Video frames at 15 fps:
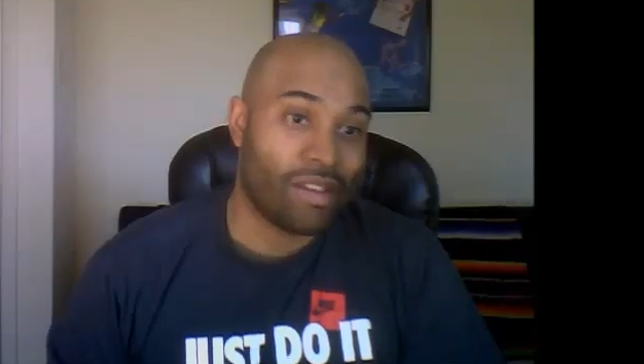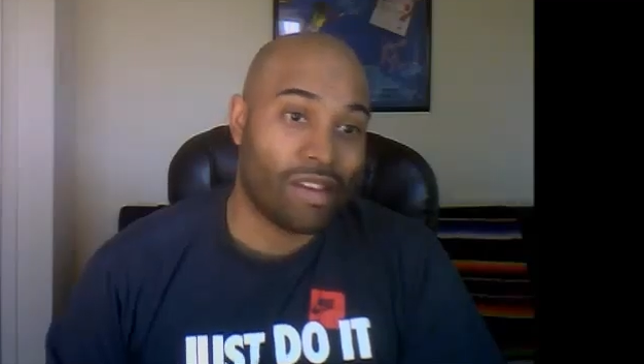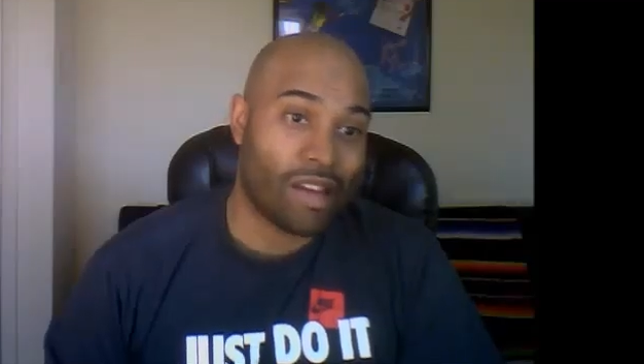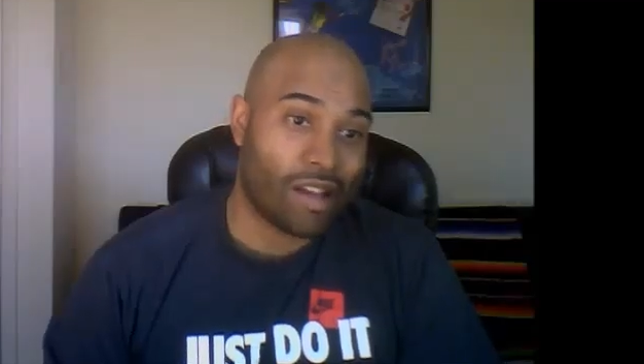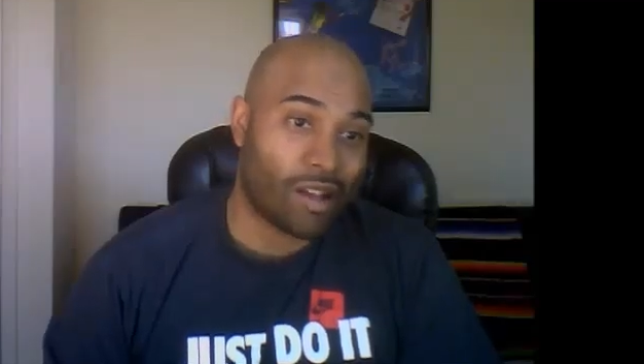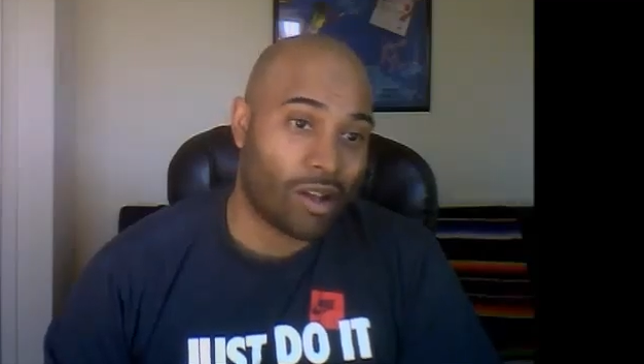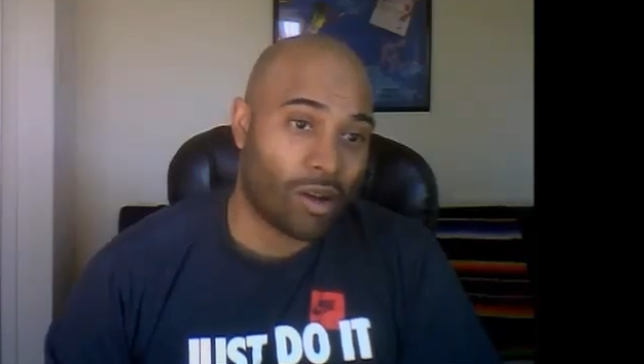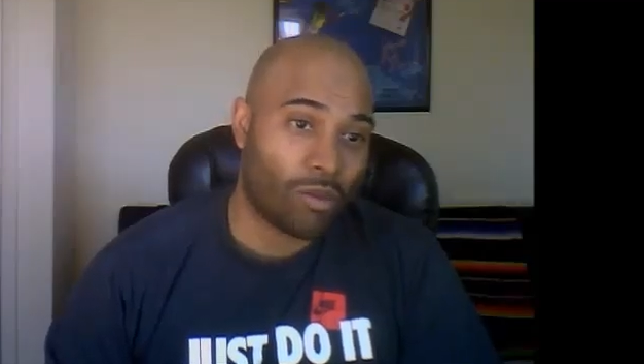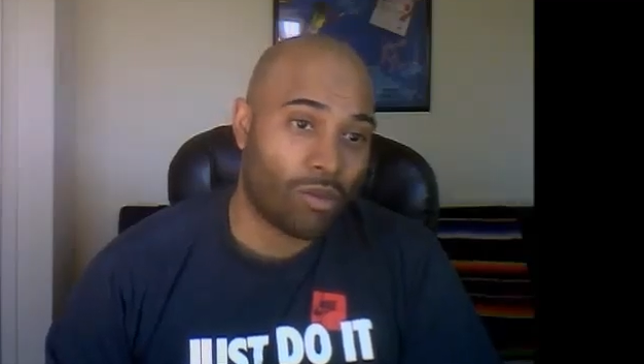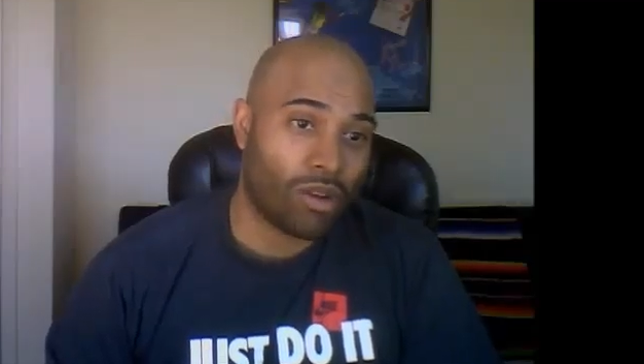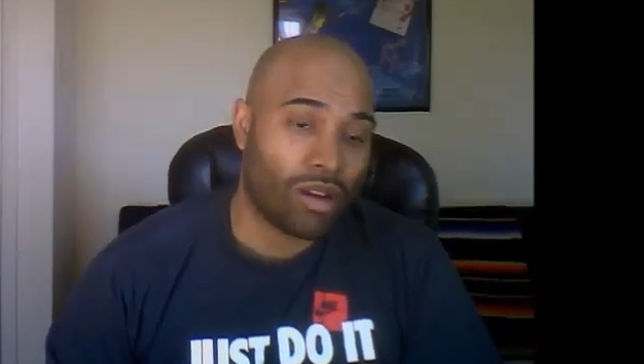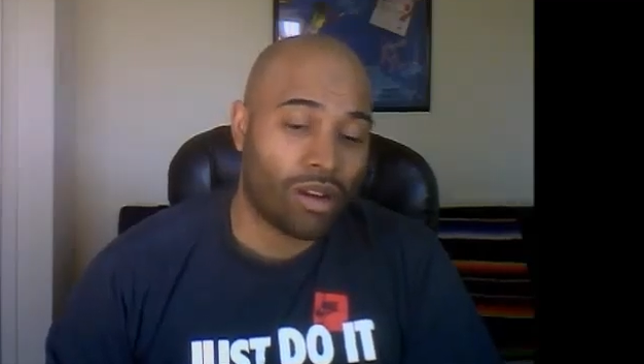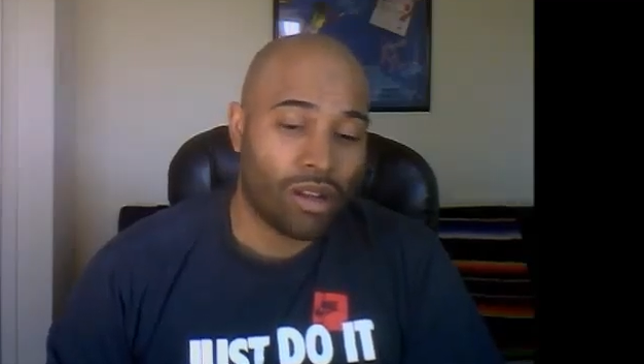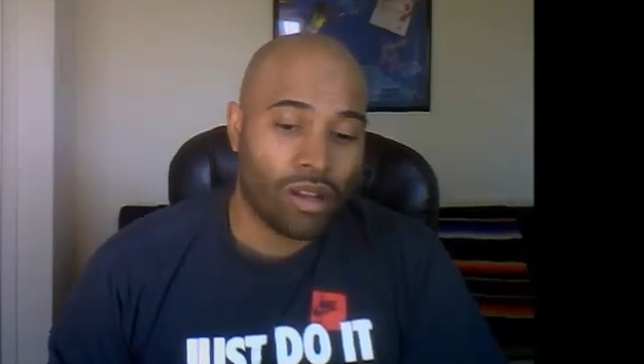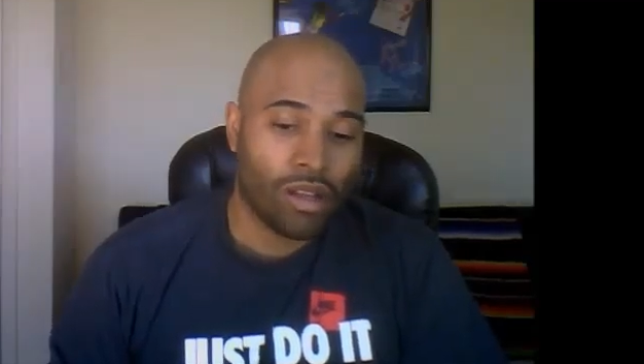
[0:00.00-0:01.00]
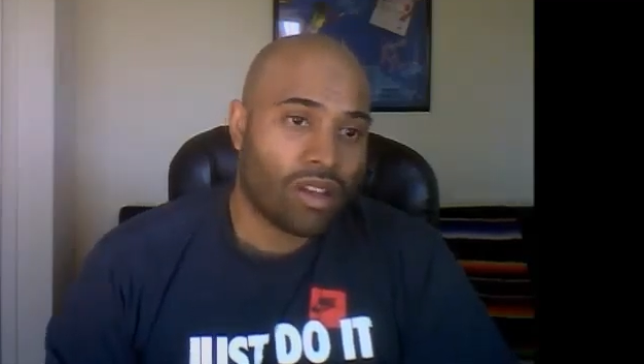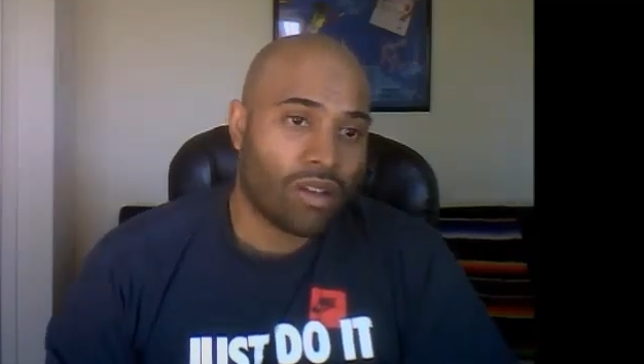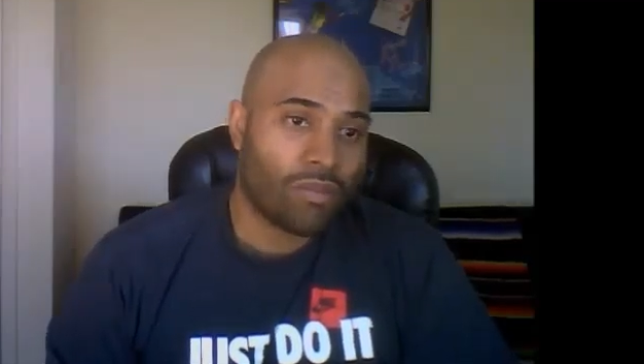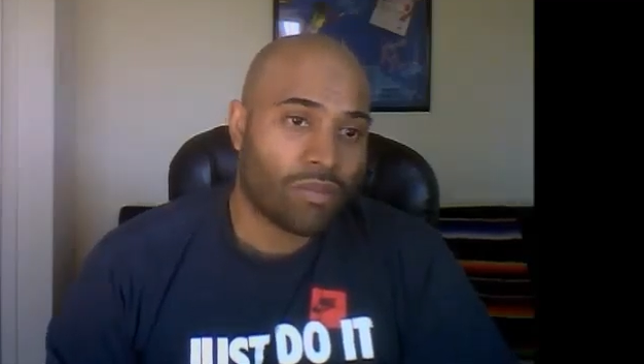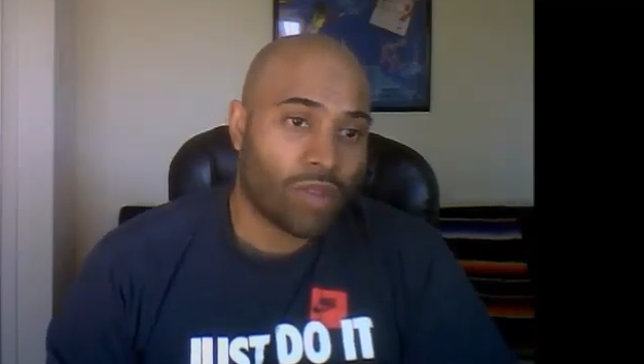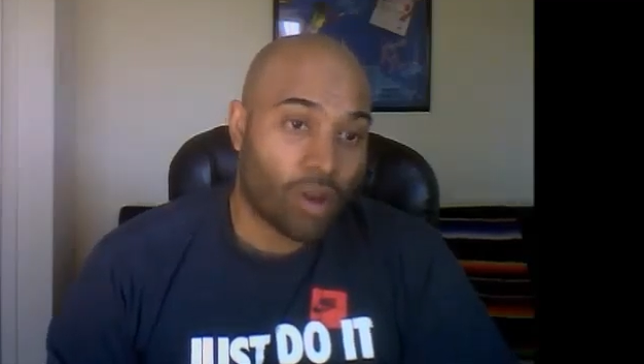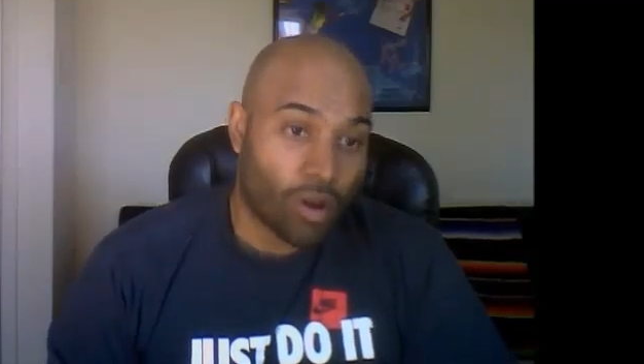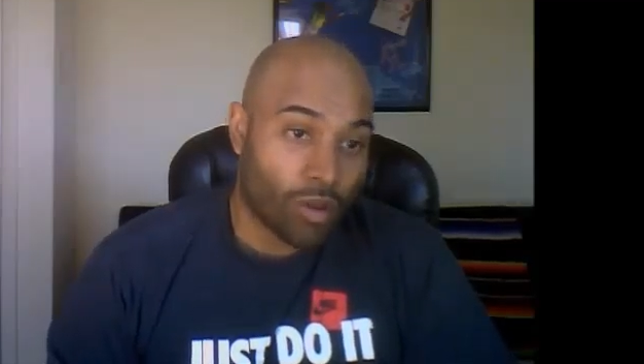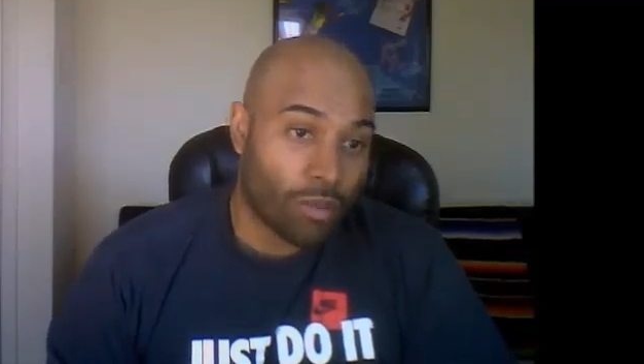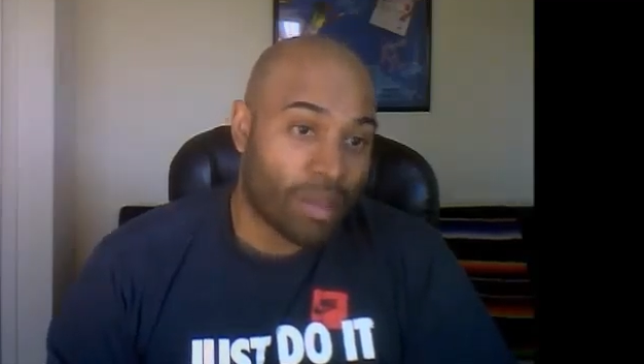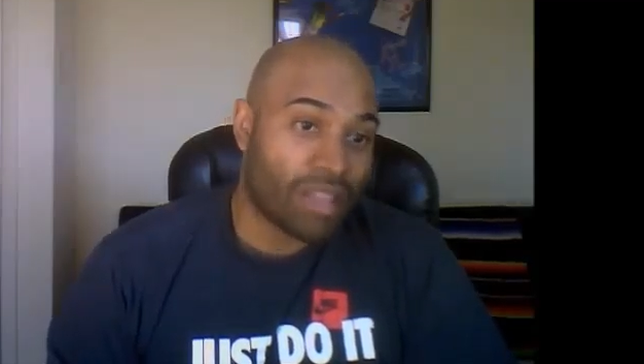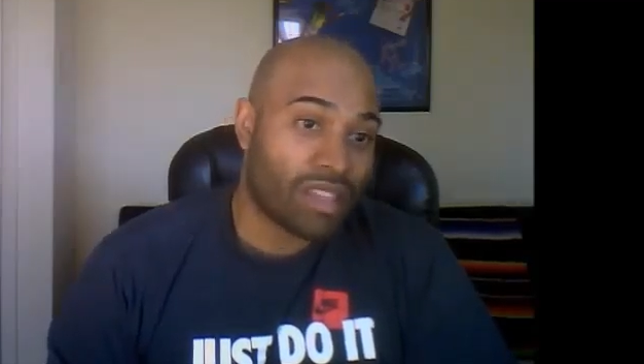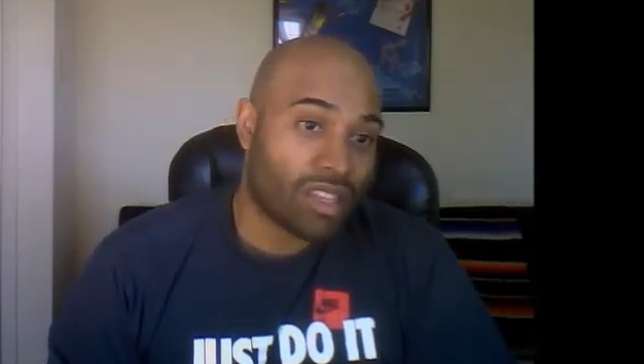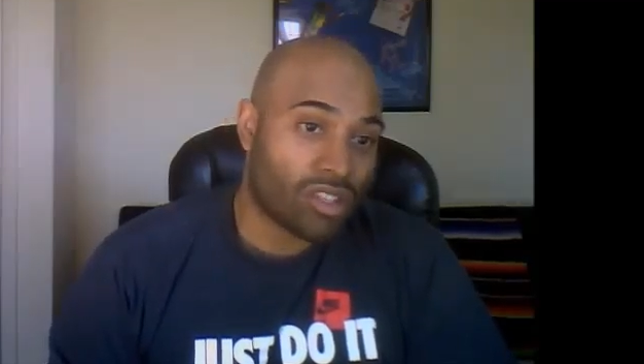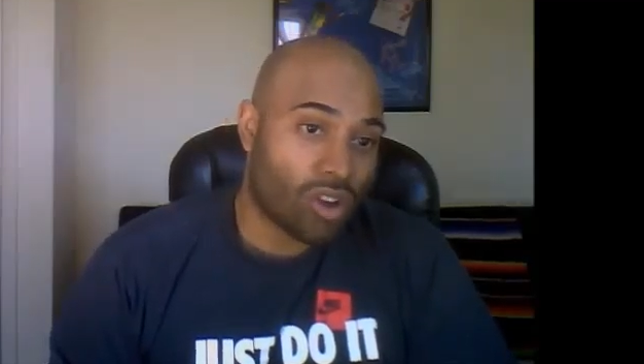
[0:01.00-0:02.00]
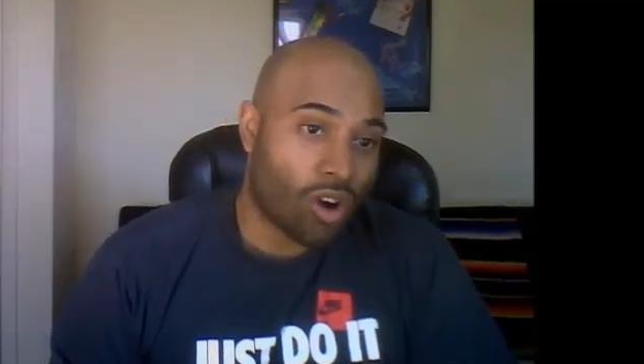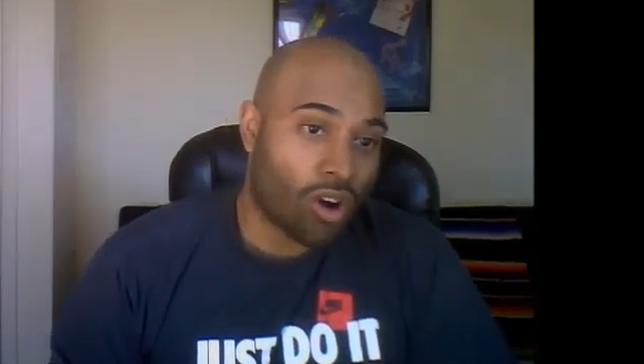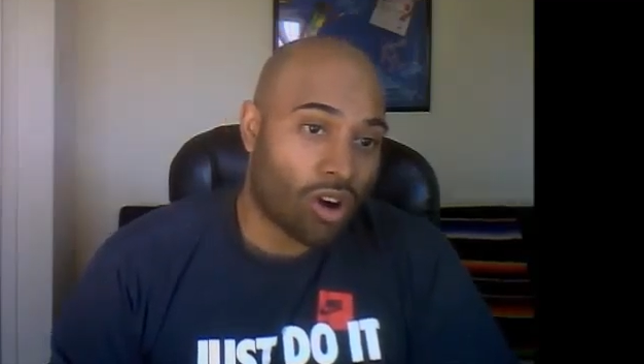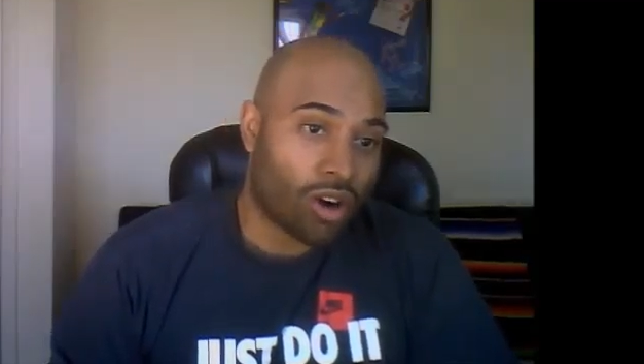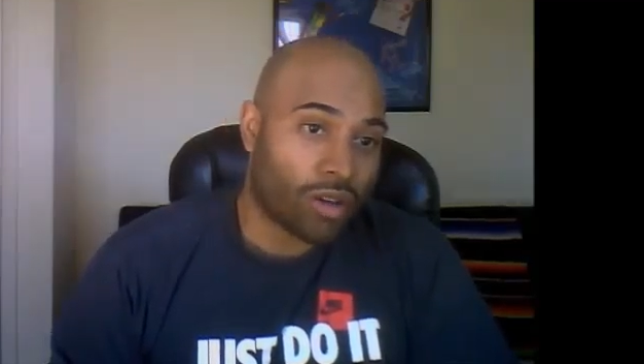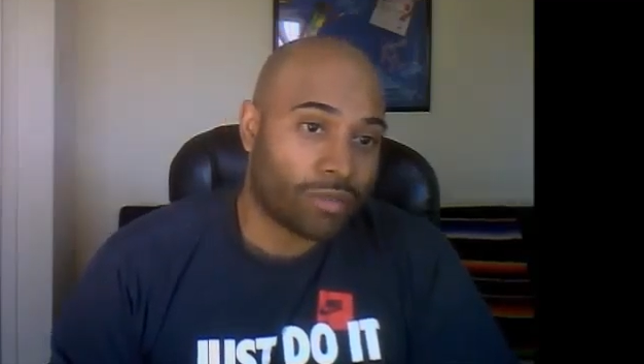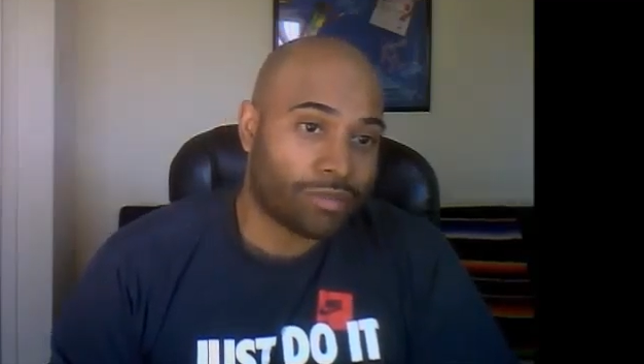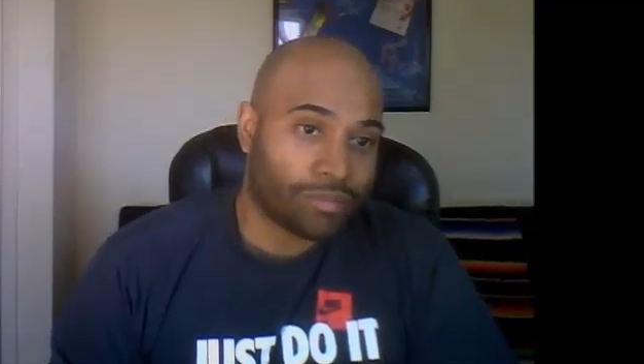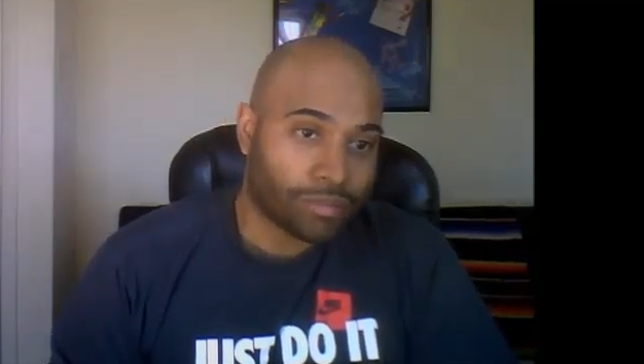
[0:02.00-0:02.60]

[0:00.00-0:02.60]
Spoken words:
knock on wood. Or the main things are,